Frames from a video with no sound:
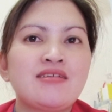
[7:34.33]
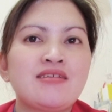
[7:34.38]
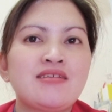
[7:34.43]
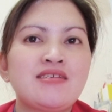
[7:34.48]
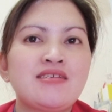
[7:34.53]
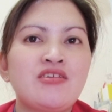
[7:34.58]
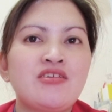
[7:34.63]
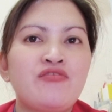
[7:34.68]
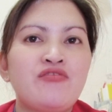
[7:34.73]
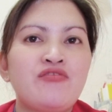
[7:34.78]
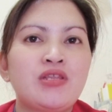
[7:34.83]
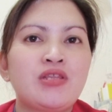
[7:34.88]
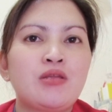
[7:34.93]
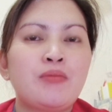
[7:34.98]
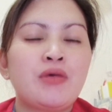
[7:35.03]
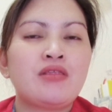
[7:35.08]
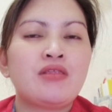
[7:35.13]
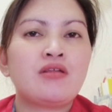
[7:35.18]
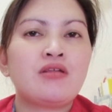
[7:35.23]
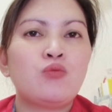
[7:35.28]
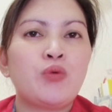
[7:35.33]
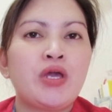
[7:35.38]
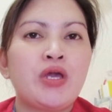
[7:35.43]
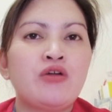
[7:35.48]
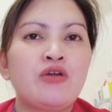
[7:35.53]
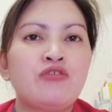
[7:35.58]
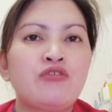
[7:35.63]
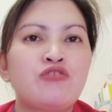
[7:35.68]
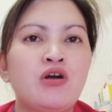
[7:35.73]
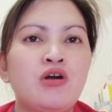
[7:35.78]
is a fundamental way
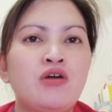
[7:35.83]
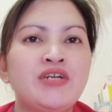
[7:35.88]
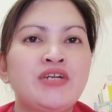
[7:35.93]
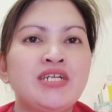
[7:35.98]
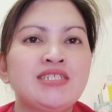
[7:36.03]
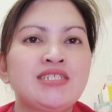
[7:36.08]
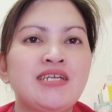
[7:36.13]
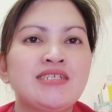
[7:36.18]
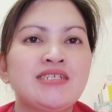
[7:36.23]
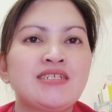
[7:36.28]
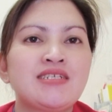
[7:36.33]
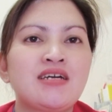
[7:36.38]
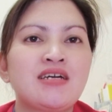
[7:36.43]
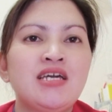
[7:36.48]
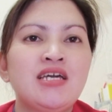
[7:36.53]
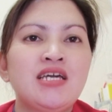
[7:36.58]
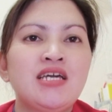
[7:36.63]
of governing data